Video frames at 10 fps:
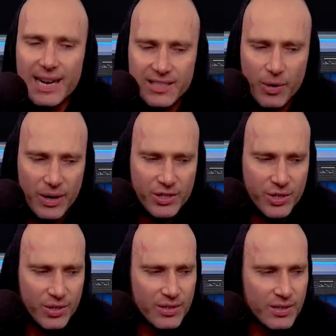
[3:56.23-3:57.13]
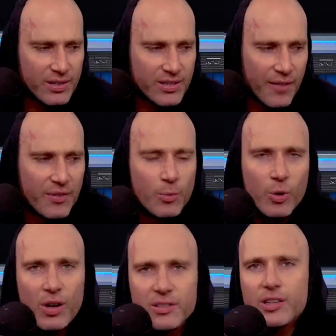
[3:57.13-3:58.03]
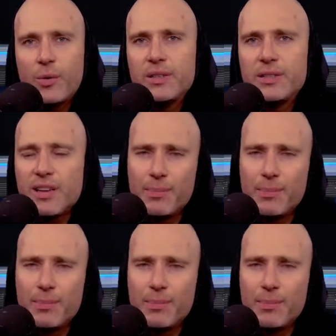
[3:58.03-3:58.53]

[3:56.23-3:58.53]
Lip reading: Kanye West should suffer more consequences.